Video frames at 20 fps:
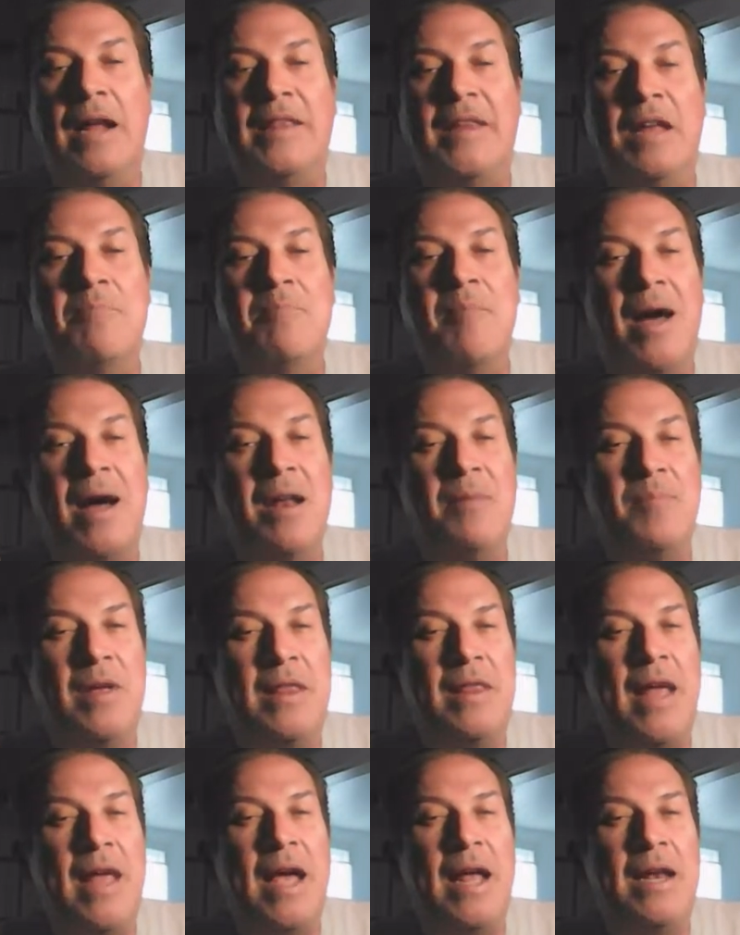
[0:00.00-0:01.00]
It might have
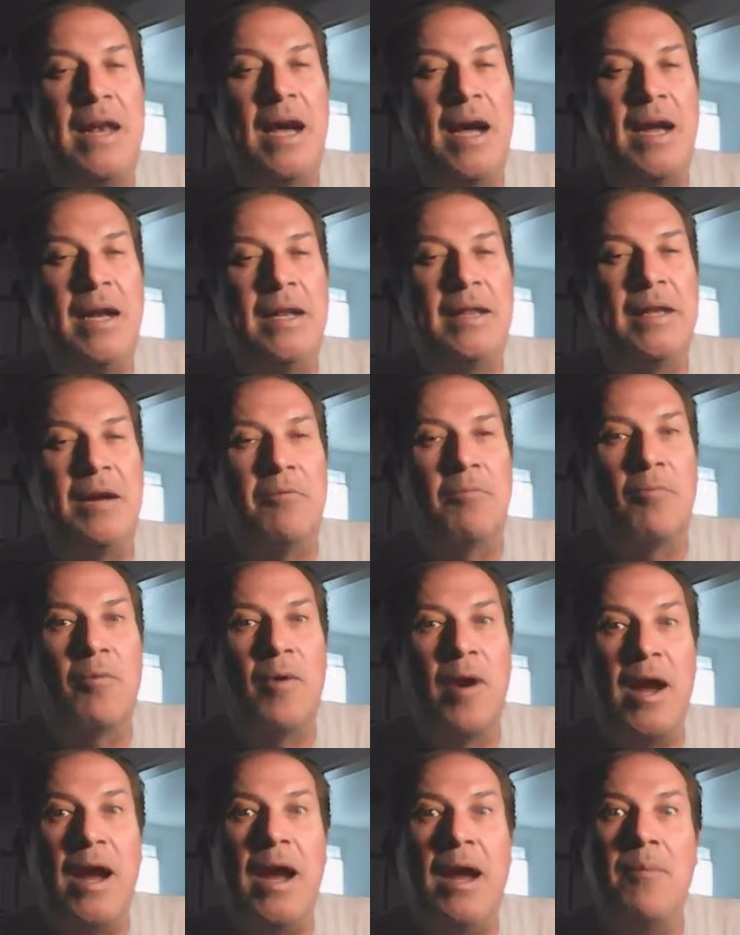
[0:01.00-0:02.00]
been that night that
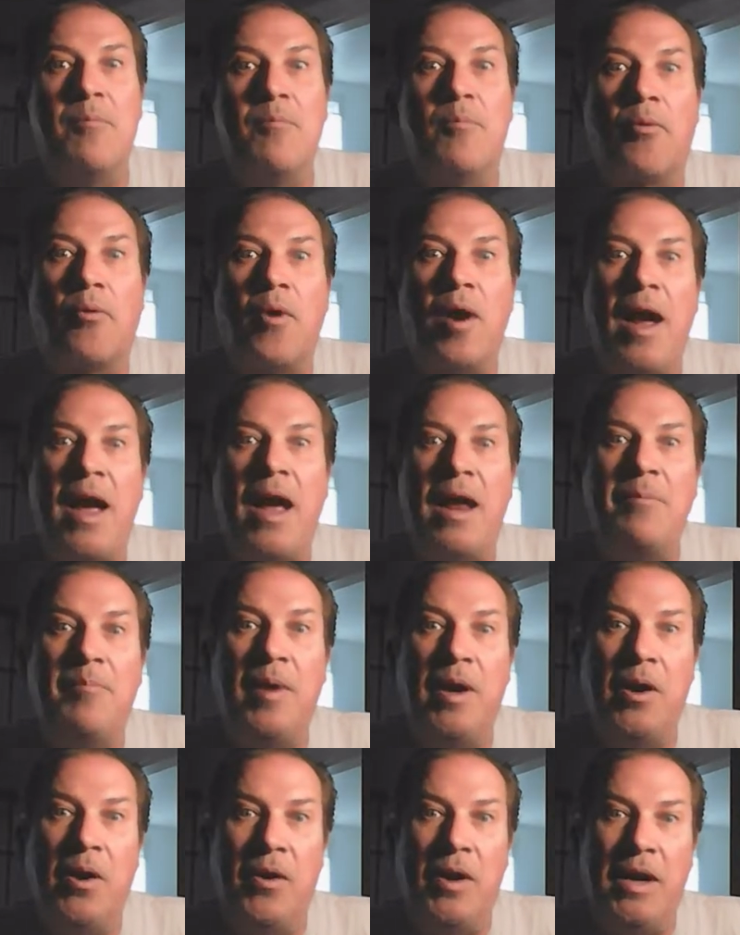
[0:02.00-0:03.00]
Ray
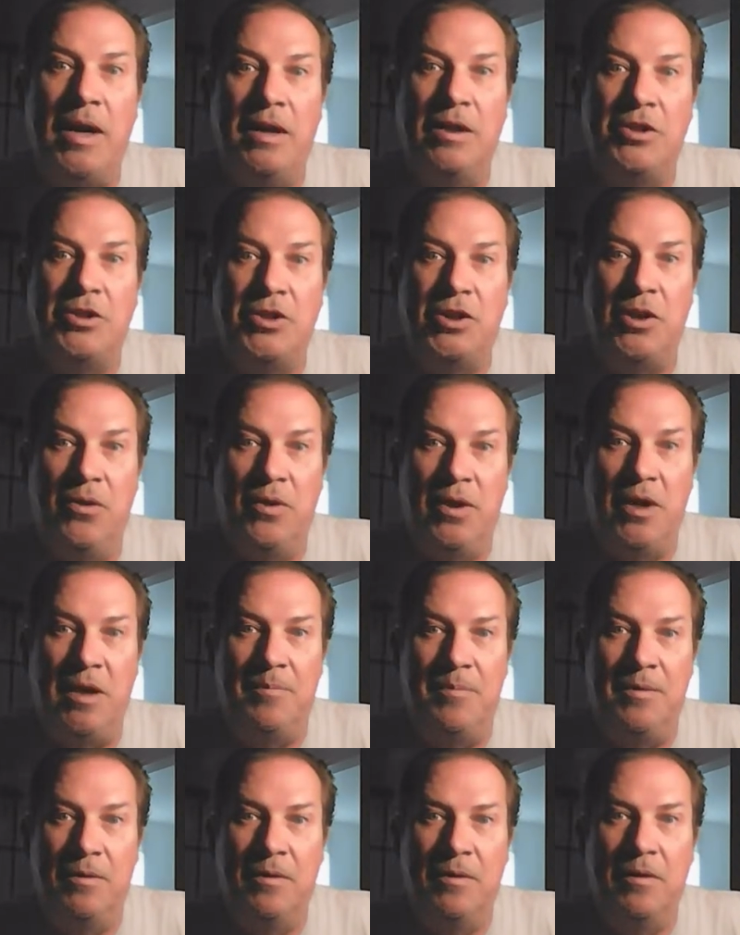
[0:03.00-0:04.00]
Bradbury showed
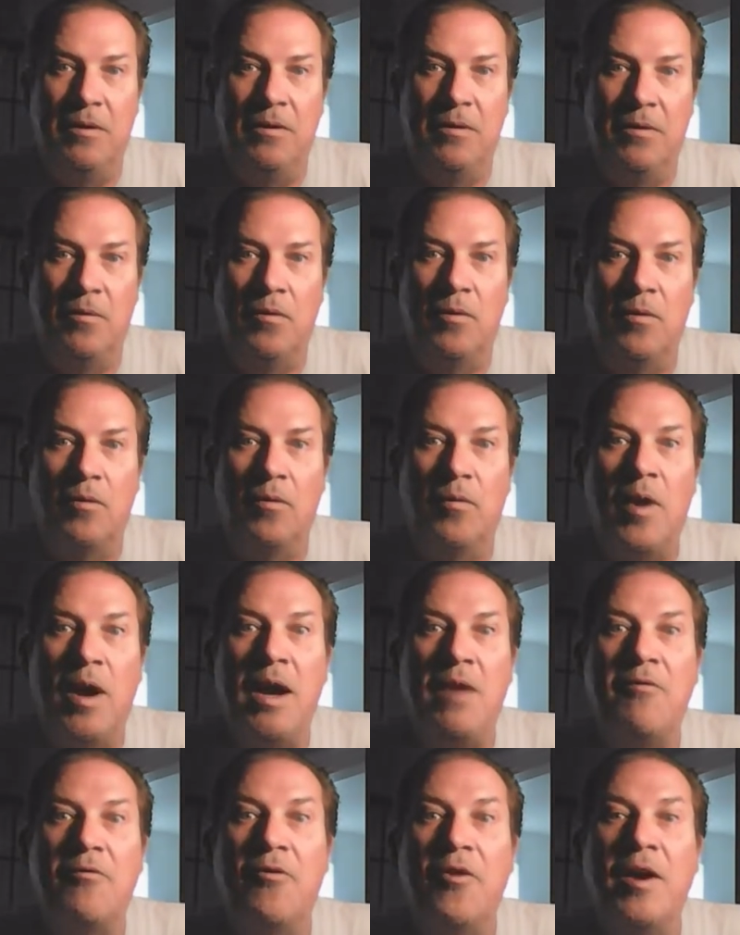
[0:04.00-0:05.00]
up.
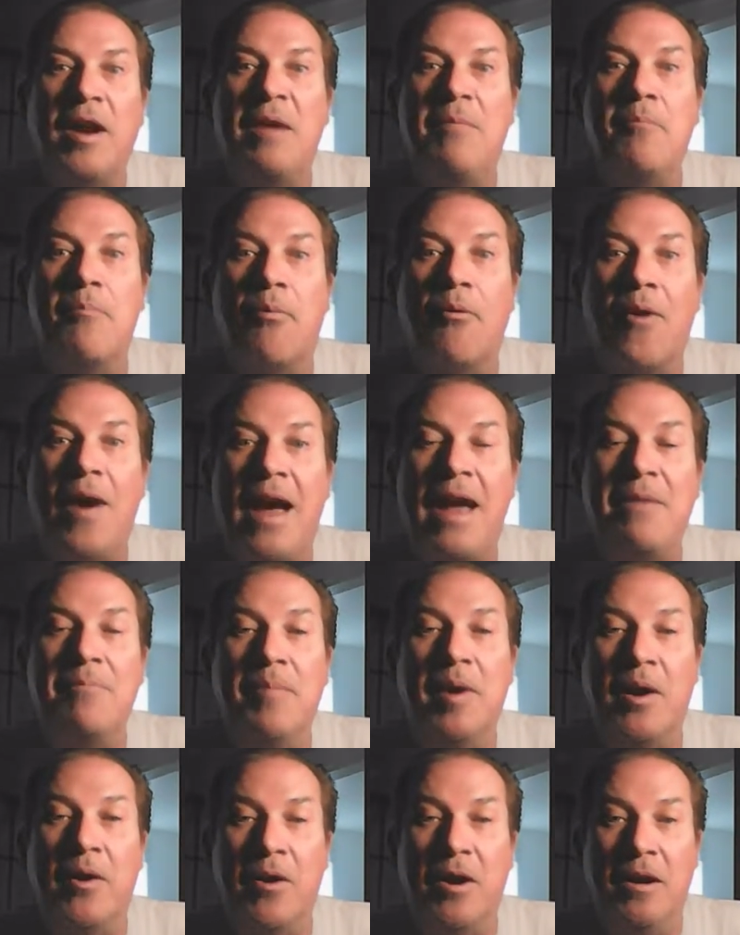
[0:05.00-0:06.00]
Ray friggin'
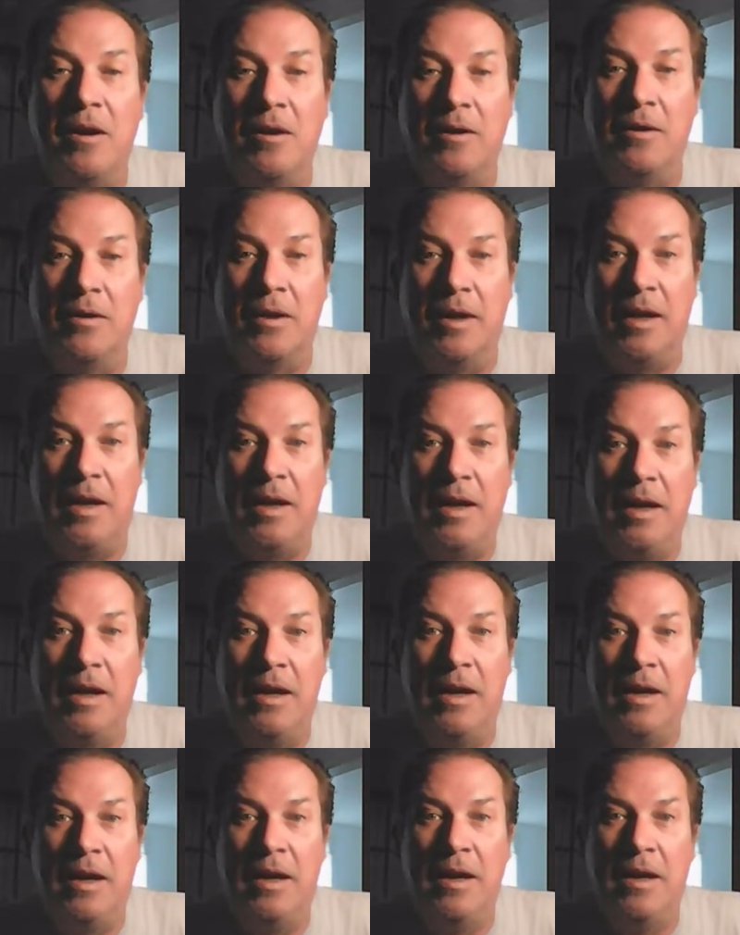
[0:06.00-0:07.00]
Bradbury, okay?
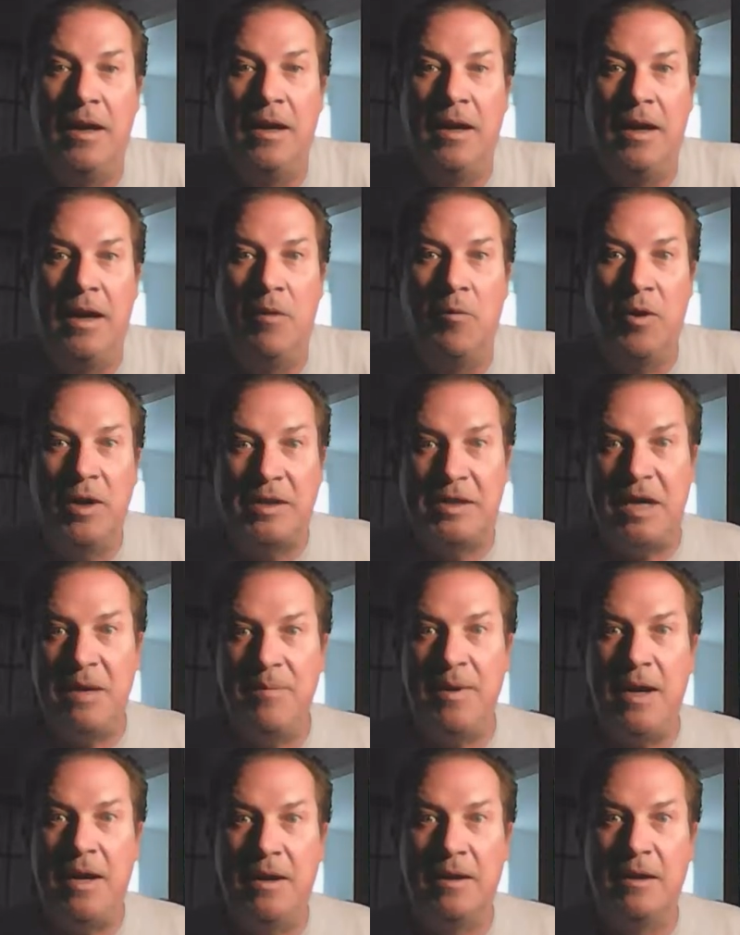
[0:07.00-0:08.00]
Want to see
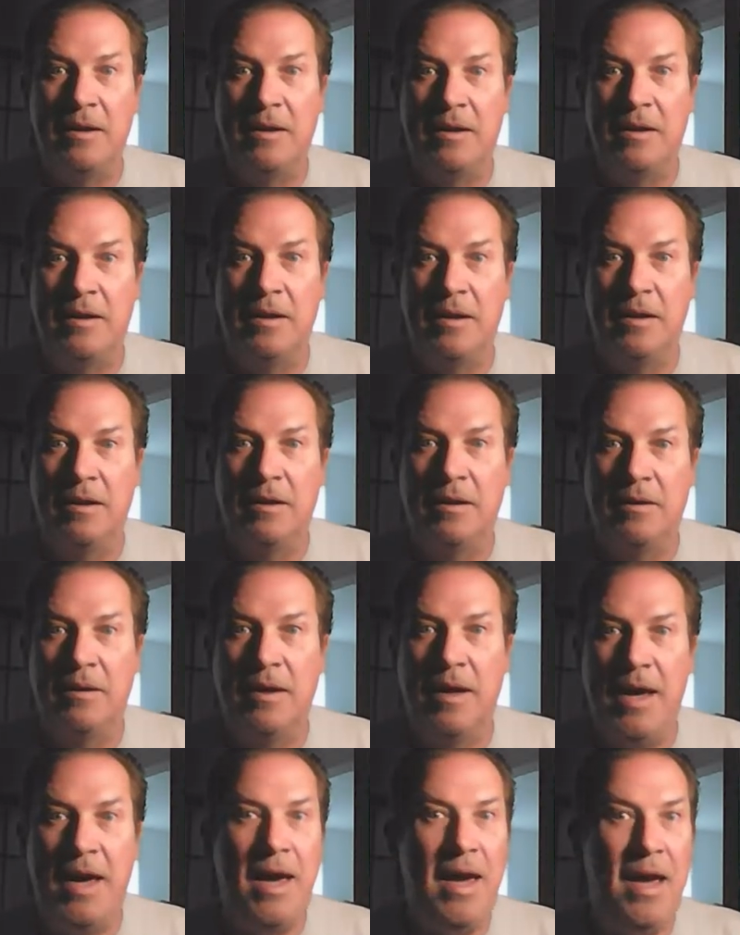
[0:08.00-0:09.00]
me.
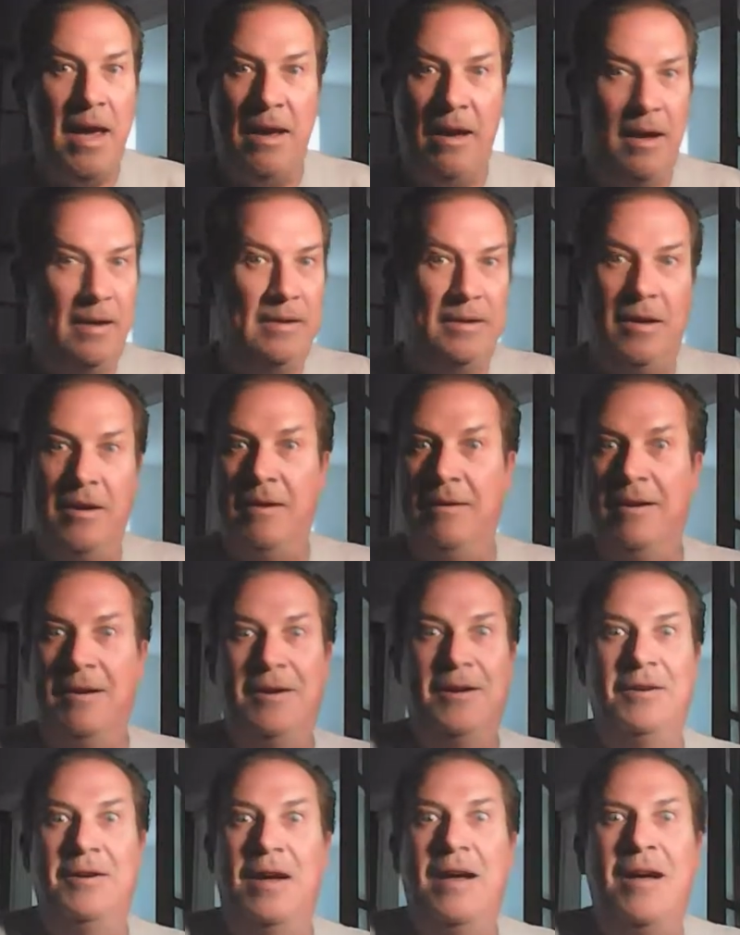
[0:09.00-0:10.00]
Hey,
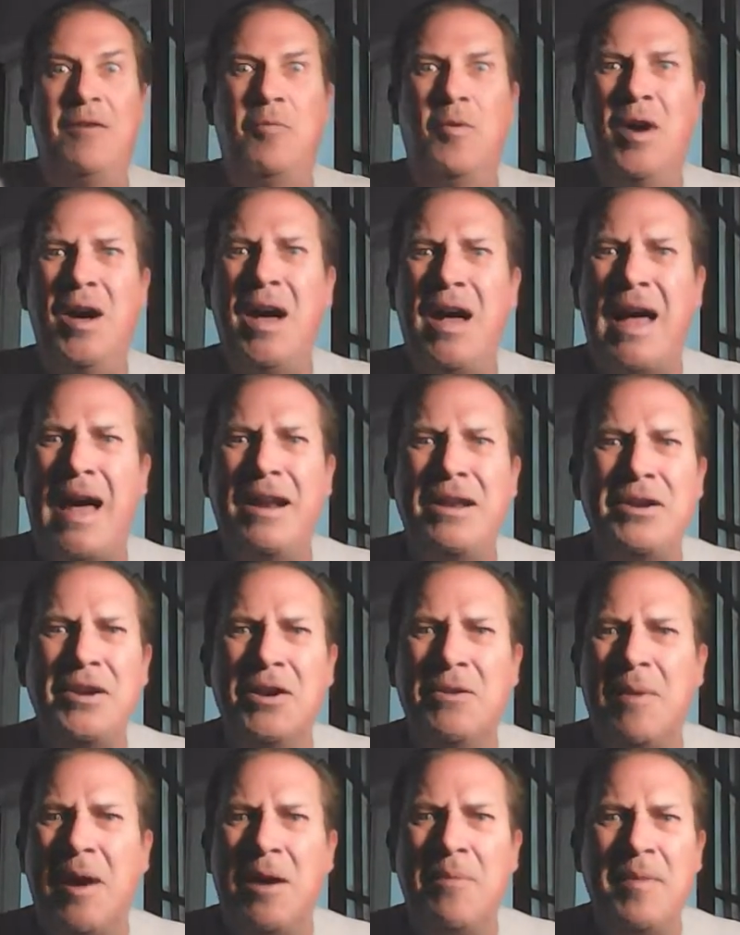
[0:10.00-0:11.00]
what? How did you
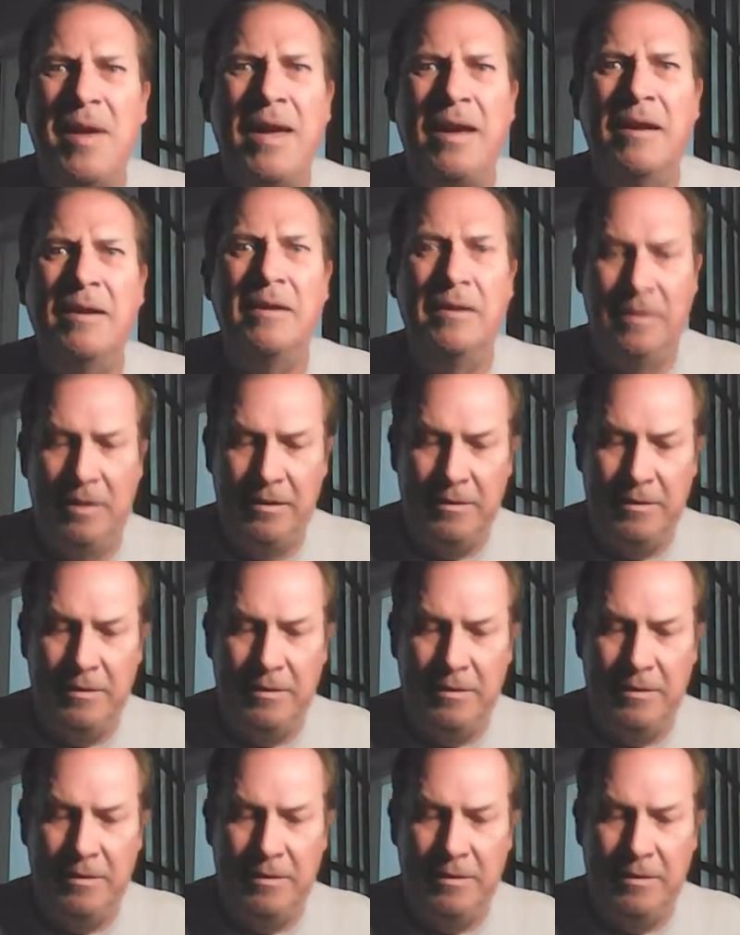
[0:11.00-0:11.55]
hear about me?